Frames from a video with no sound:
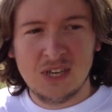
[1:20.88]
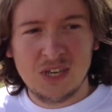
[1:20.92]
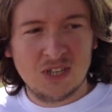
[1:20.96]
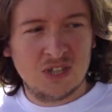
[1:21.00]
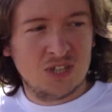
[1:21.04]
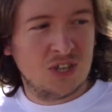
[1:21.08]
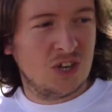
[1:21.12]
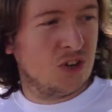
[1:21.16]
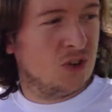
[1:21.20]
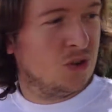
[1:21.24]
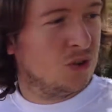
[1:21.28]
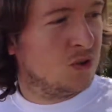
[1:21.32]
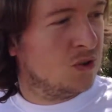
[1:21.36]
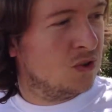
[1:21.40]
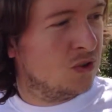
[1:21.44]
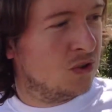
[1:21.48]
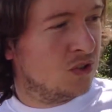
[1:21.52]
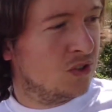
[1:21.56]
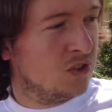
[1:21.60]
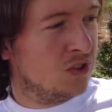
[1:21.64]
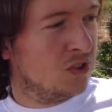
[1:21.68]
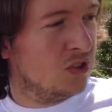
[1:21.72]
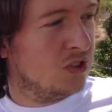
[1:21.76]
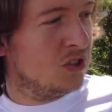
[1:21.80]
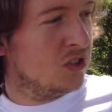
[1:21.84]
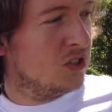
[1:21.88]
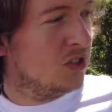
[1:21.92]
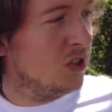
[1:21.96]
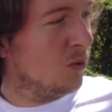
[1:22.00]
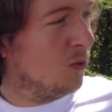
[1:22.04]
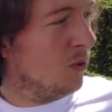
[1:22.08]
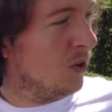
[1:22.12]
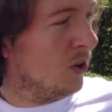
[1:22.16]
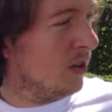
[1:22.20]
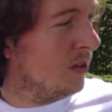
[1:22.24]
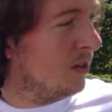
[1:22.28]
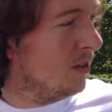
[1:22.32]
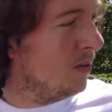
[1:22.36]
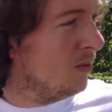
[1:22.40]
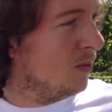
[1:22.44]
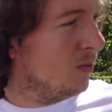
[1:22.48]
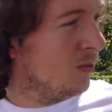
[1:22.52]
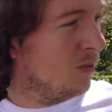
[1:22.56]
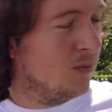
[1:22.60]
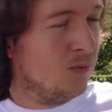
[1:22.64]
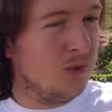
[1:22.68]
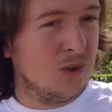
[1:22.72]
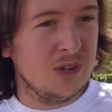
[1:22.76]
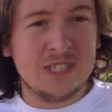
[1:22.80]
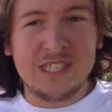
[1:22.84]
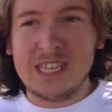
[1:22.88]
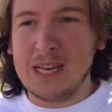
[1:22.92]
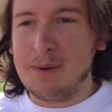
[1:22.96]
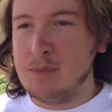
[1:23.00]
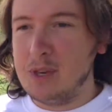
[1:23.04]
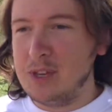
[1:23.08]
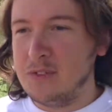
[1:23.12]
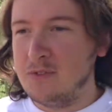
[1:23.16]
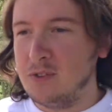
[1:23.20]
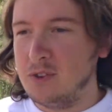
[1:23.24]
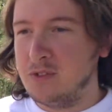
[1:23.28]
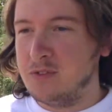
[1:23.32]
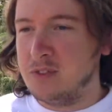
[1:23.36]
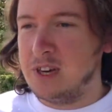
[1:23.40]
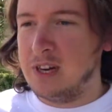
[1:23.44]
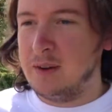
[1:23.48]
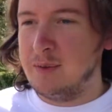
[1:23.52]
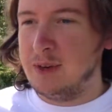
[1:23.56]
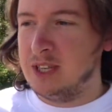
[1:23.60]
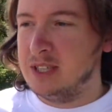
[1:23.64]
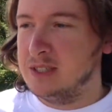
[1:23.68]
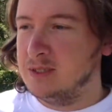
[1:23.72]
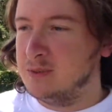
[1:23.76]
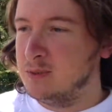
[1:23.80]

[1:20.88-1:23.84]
So what does that mean for a farmer?